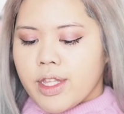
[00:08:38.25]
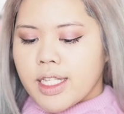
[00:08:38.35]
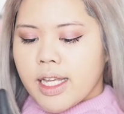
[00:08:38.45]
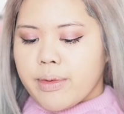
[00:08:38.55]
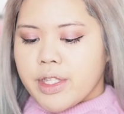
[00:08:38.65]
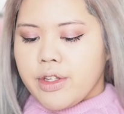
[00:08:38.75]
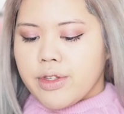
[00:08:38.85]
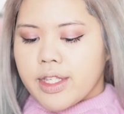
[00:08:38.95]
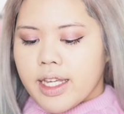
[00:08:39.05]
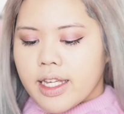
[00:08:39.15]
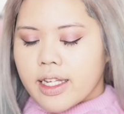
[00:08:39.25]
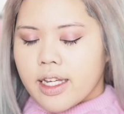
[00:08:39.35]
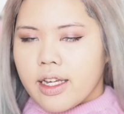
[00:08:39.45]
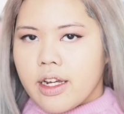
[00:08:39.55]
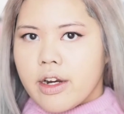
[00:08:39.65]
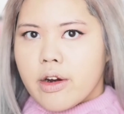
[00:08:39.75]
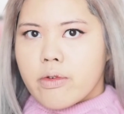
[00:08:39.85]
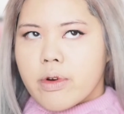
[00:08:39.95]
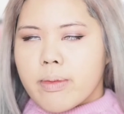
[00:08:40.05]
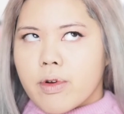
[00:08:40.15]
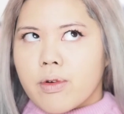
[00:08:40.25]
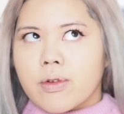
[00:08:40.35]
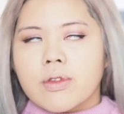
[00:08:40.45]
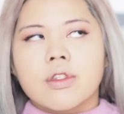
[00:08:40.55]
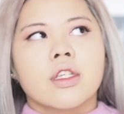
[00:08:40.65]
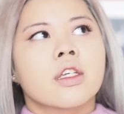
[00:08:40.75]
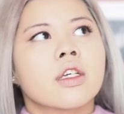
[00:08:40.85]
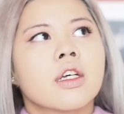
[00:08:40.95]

this I was using Rimmel's